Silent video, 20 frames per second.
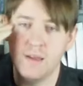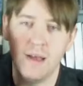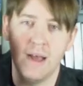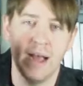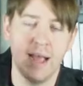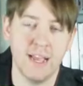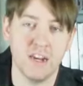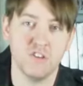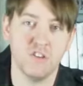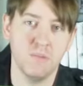
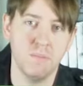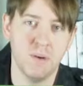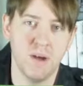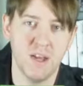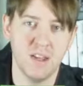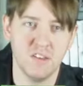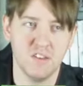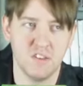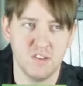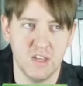I actually
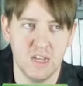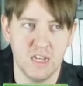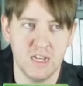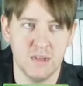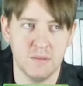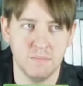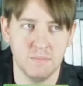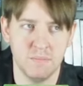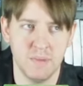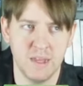bought,
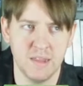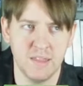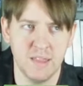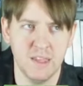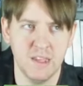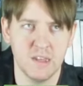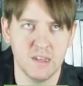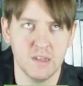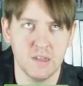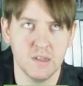I
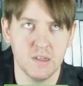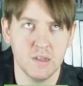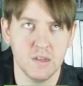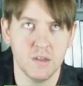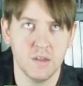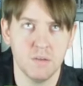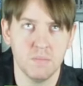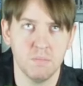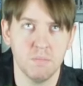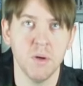think,
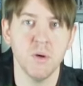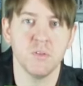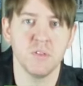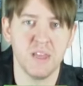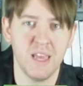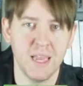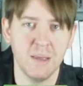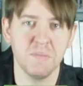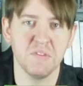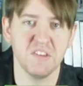
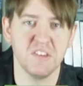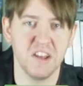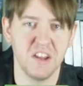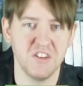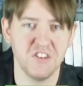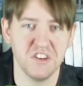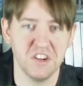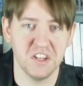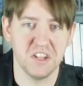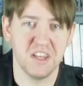both games
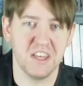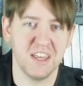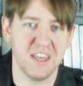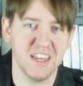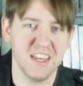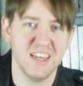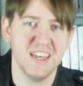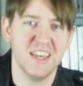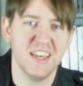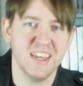
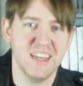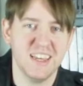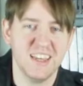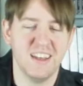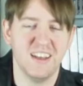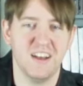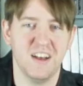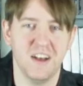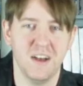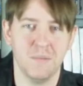digitally
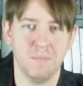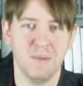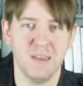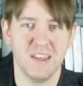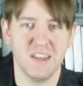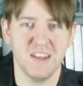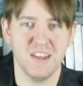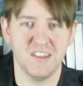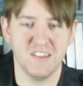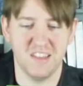
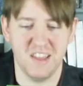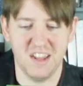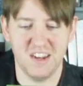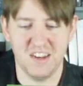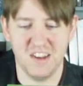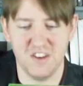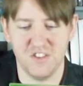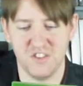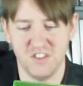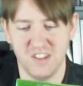because they
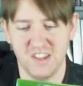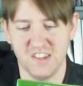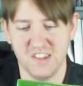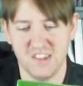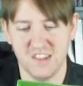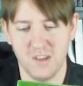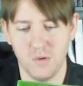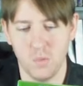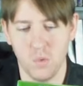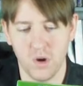initially
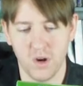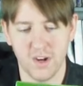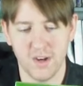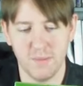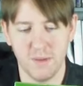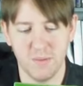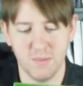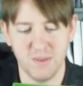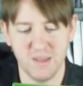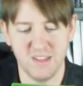said they weren't
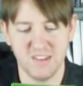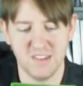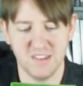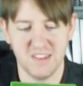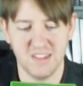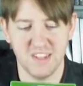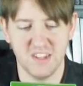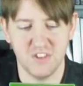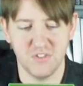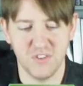going to be
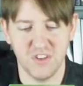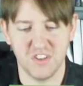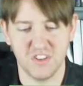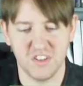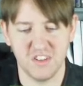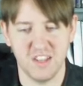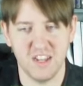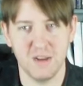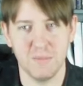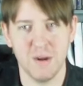releasing these
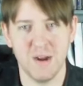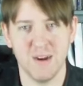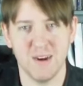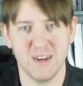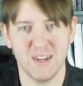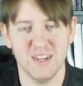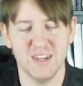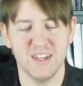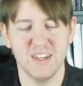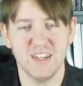physically in
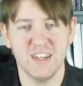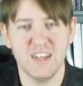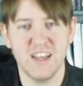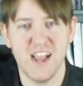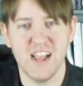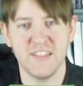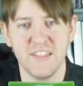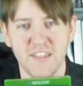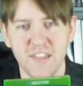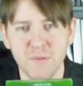America.
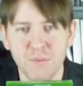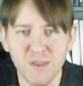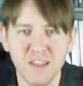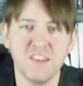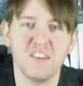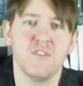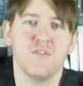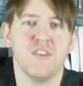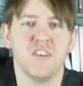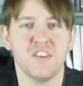And then they
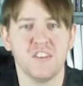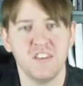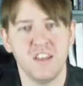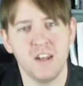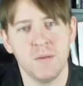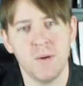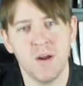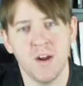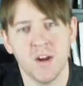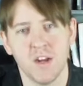released it physically
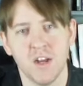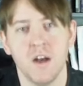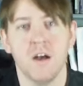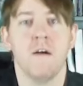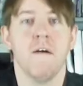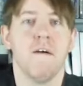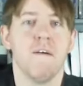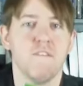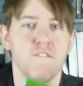in America.